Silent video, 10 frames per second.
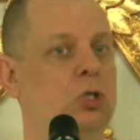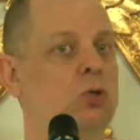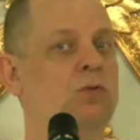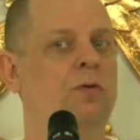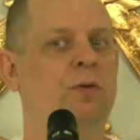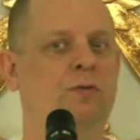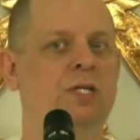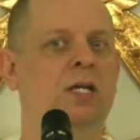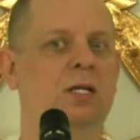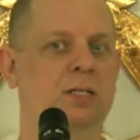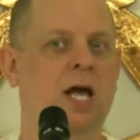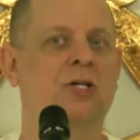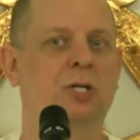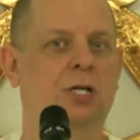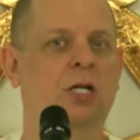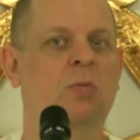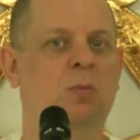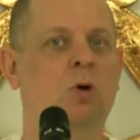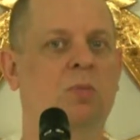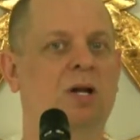for 15 is actually going to be
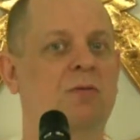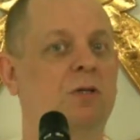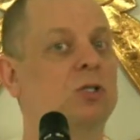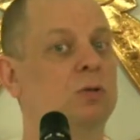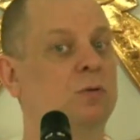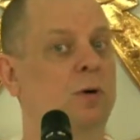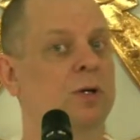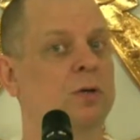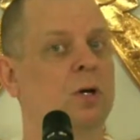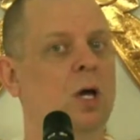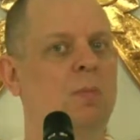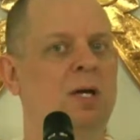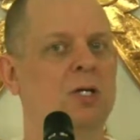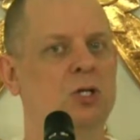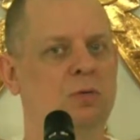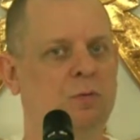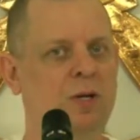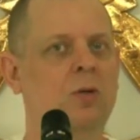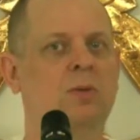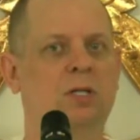more beneficial for you because you're
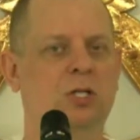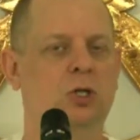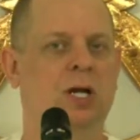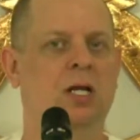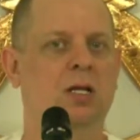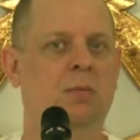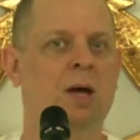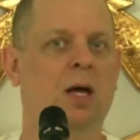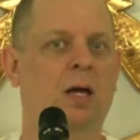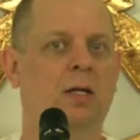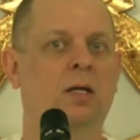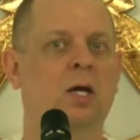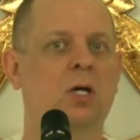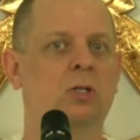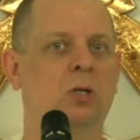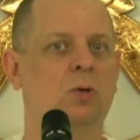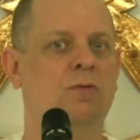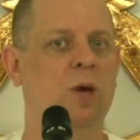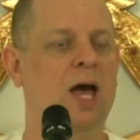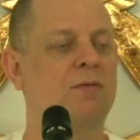frequently training the mind. So
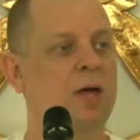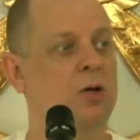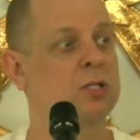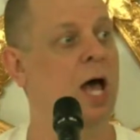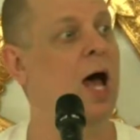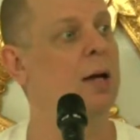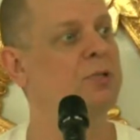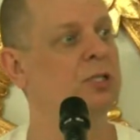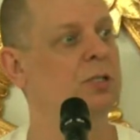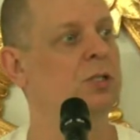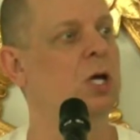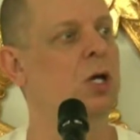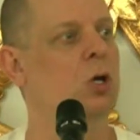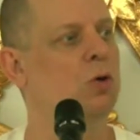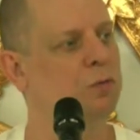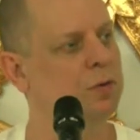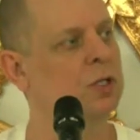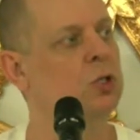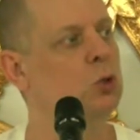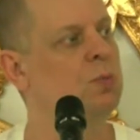if you have that as options, go for
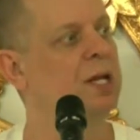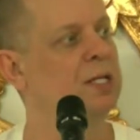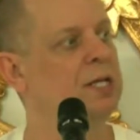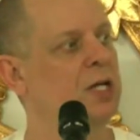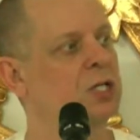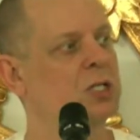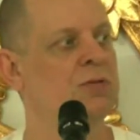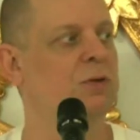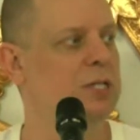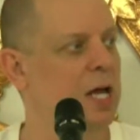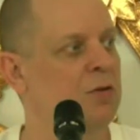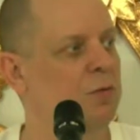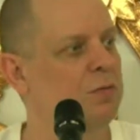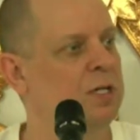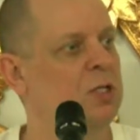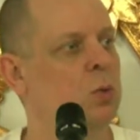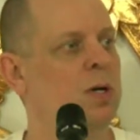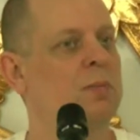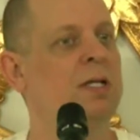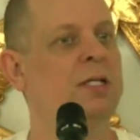the 2 meditations for 10, 15,
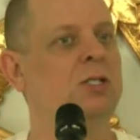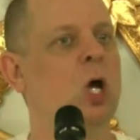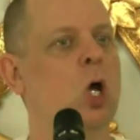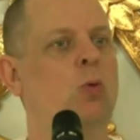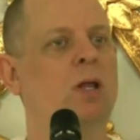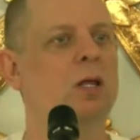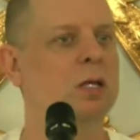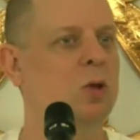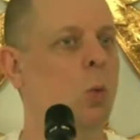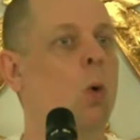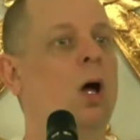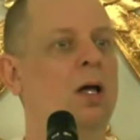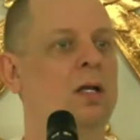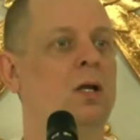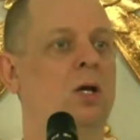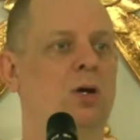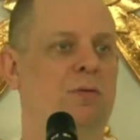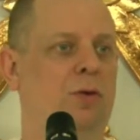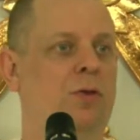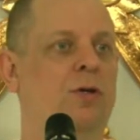20 minutes rather than the 1
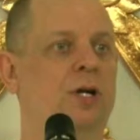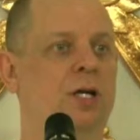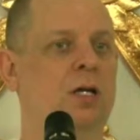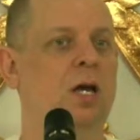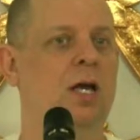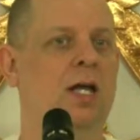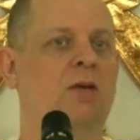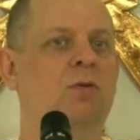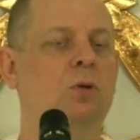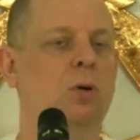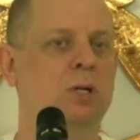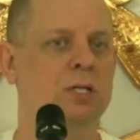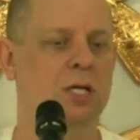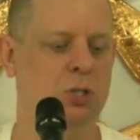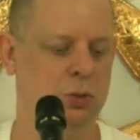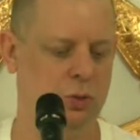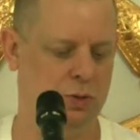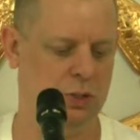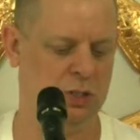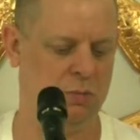for 30. And if you notice that you do
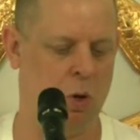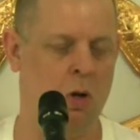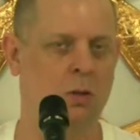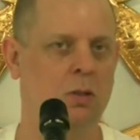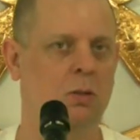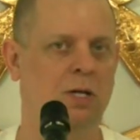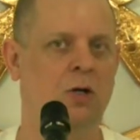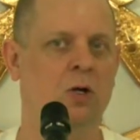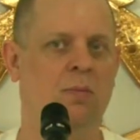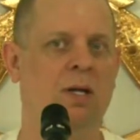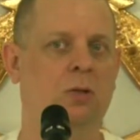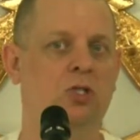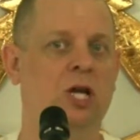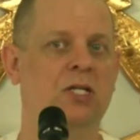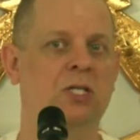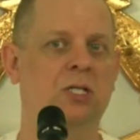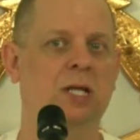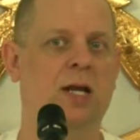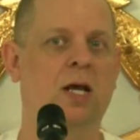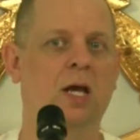these small little incremental changes,
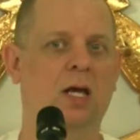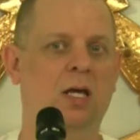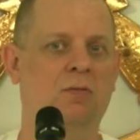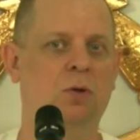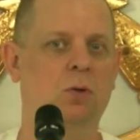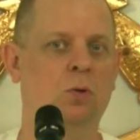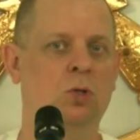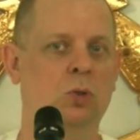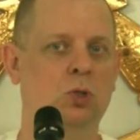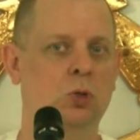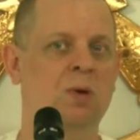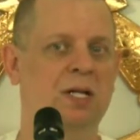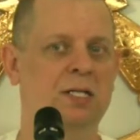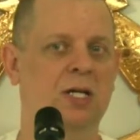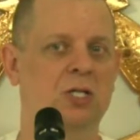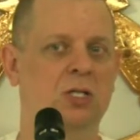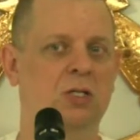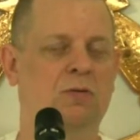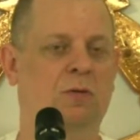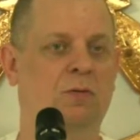that if you do 2
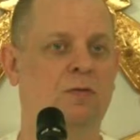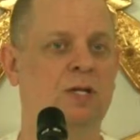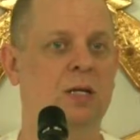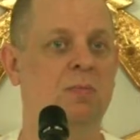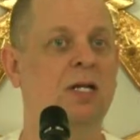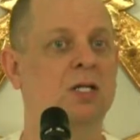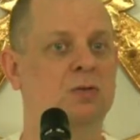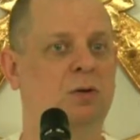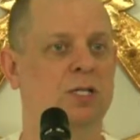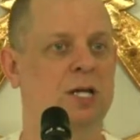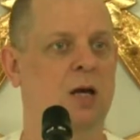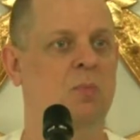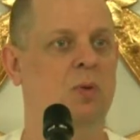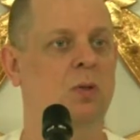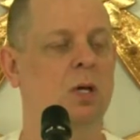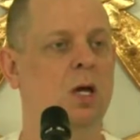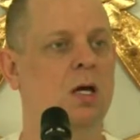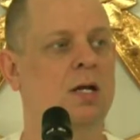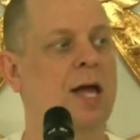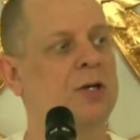meditations for 15 minutes, for example,
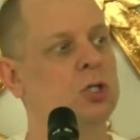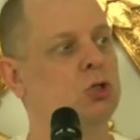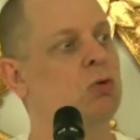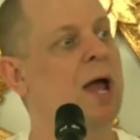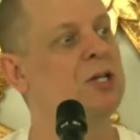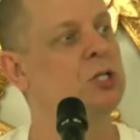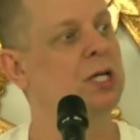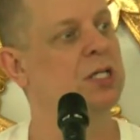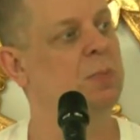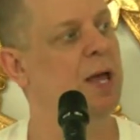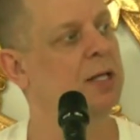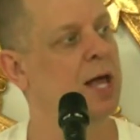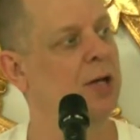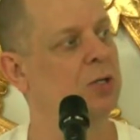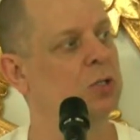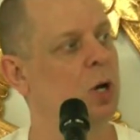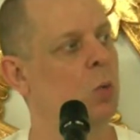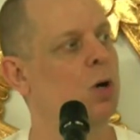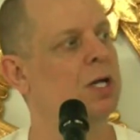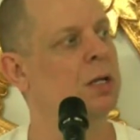now you just gradually expand that. You start
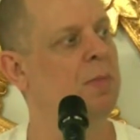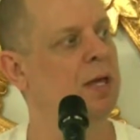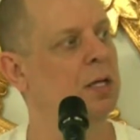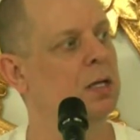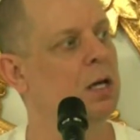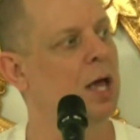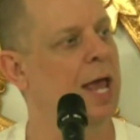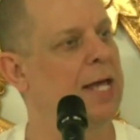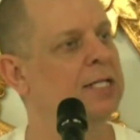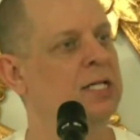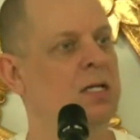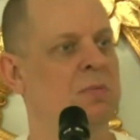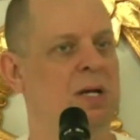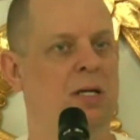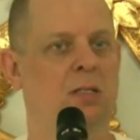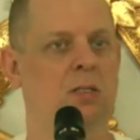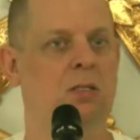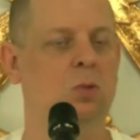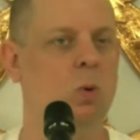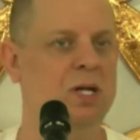working to make it 18 minutes
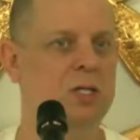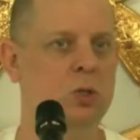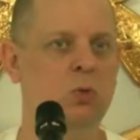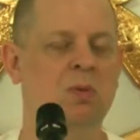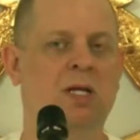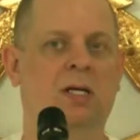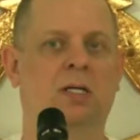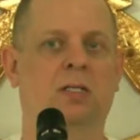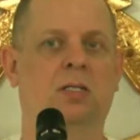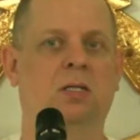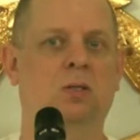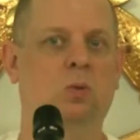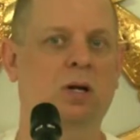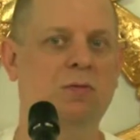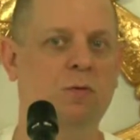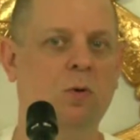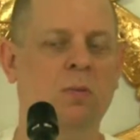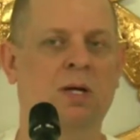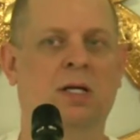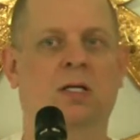and 22 minutes and 24
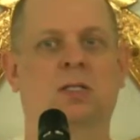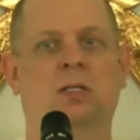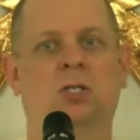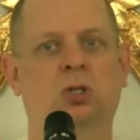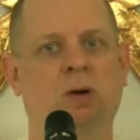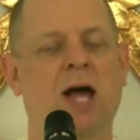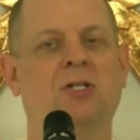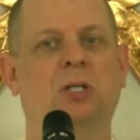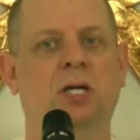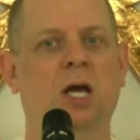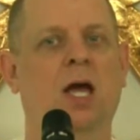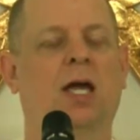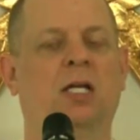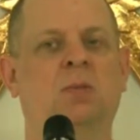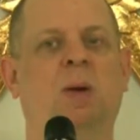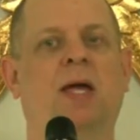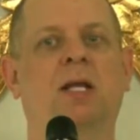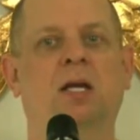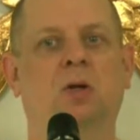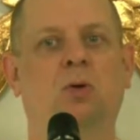minutes, and just gradually
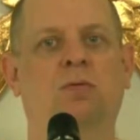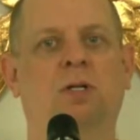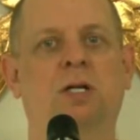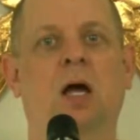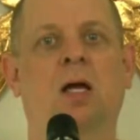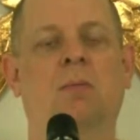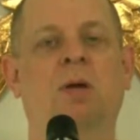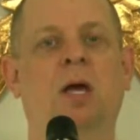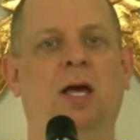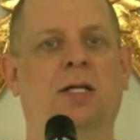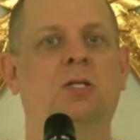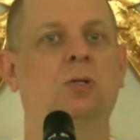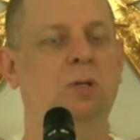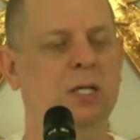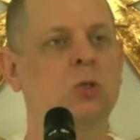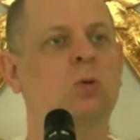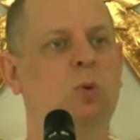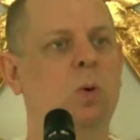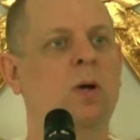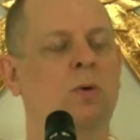expanding it over time until you get to a
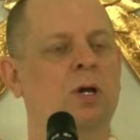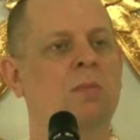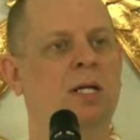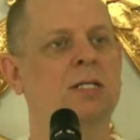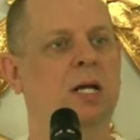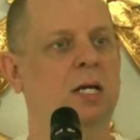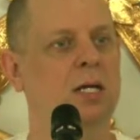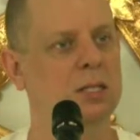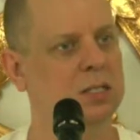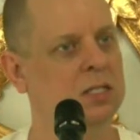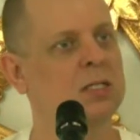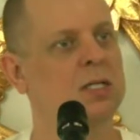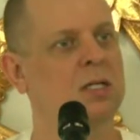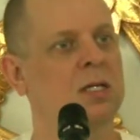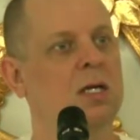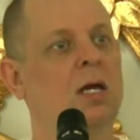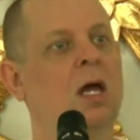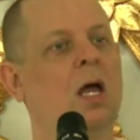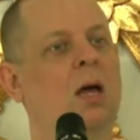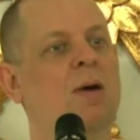point where you're meditating consistently
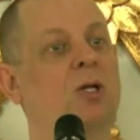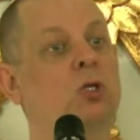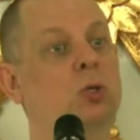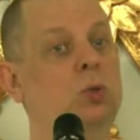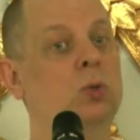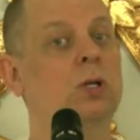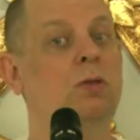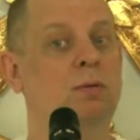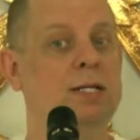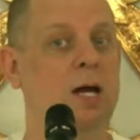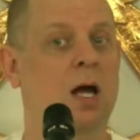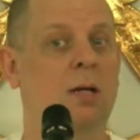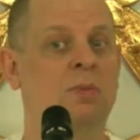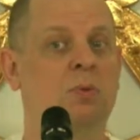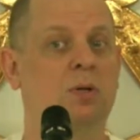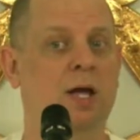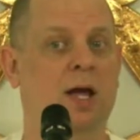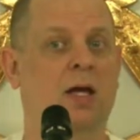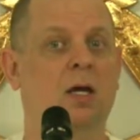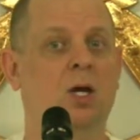about 2 to 3 times per
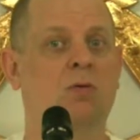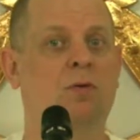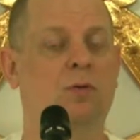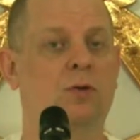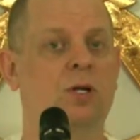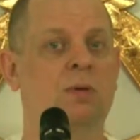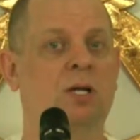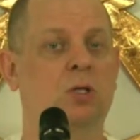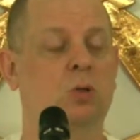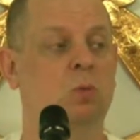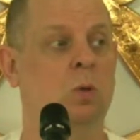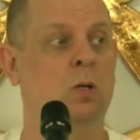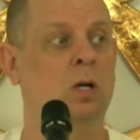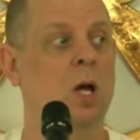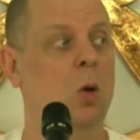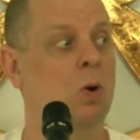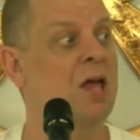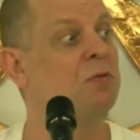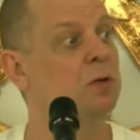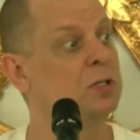day for 30 minutes or more. When I
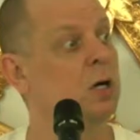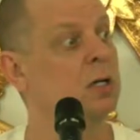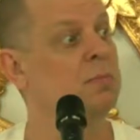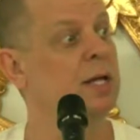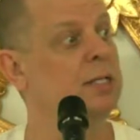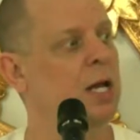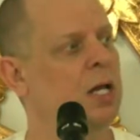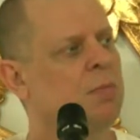first started meditating, my